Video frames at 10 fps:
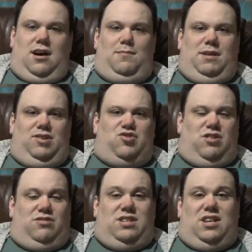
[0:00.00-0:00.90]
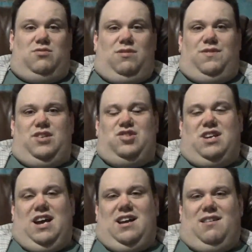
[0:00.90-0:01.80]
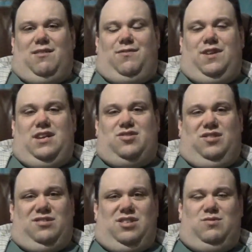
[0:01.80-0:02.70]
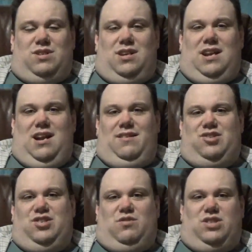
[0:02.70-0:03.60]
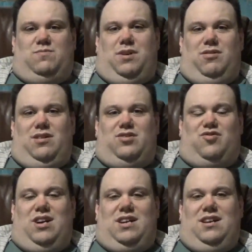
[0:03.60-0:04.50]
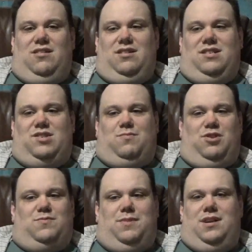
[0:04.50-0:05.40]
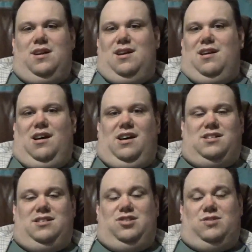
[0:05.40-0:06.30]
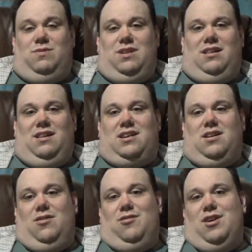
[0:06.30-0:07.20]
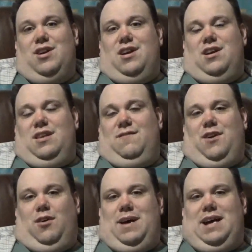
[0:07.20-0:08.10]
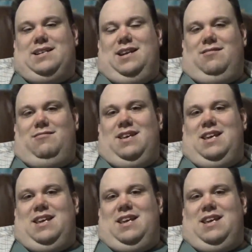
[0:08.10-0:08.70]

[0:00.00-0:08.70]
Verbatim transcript: Bayley struggled to get to her feet. She got out of her feet. She looked like she was going to get out of it. She sort of spun around to try to get her to disperse, but Asuka just would not let go. They fell back down.